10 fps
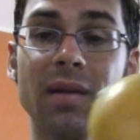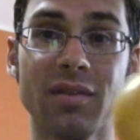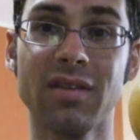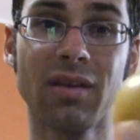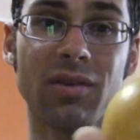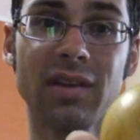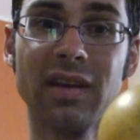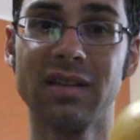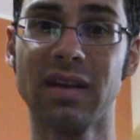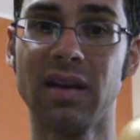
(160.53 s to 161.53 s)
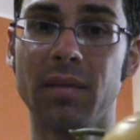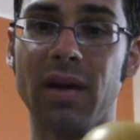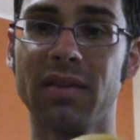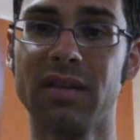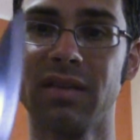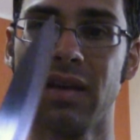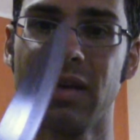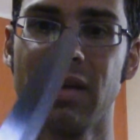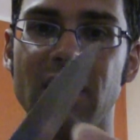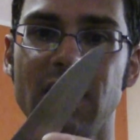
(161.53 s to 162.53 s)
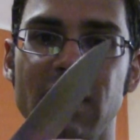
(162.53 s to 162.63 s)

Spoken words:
I'm just like really excited about this thing.